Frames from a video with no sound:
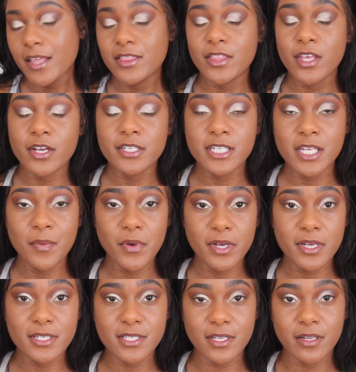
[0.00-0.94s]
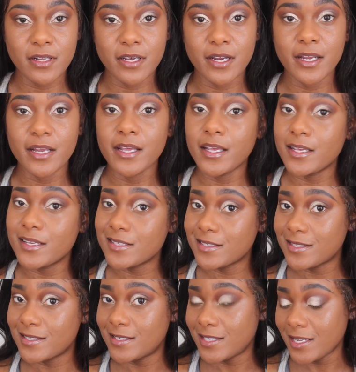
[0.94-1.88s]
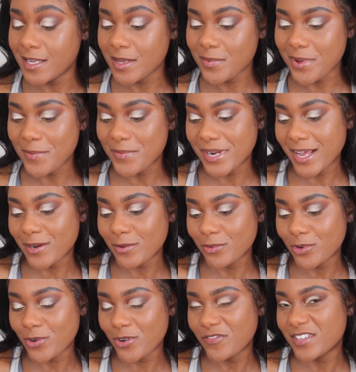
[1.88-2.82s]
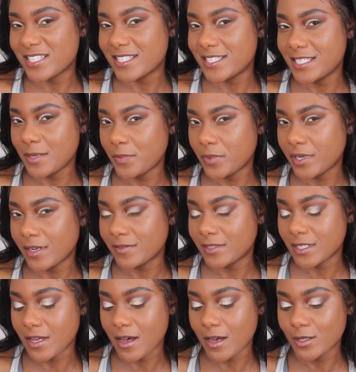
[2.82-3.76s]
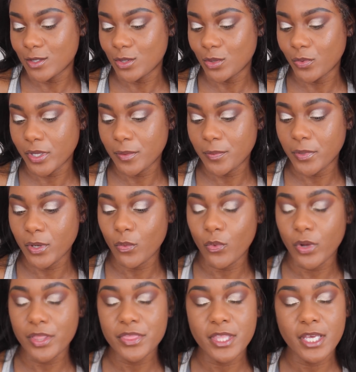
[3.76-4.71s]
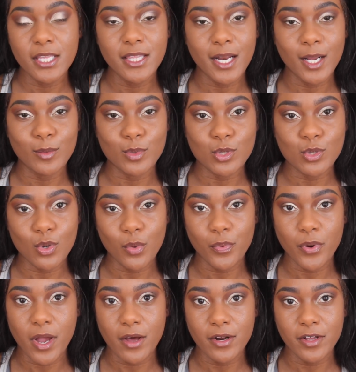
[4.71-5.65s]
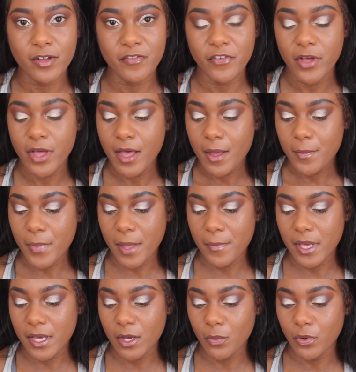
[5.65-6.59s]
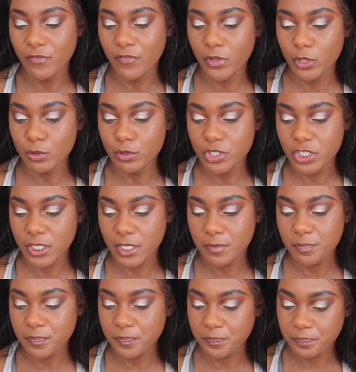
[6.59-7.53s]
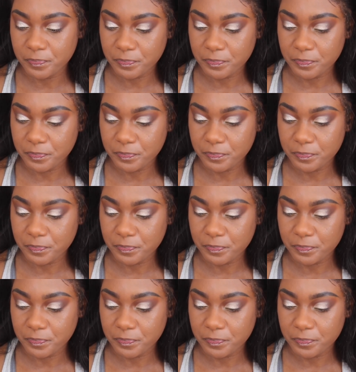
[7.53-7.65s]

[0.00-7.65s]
Their deeper concealer is deep, but I don't know if it's deep enough to contour with. But one thing that I'm so proud of by Makeup Revolution,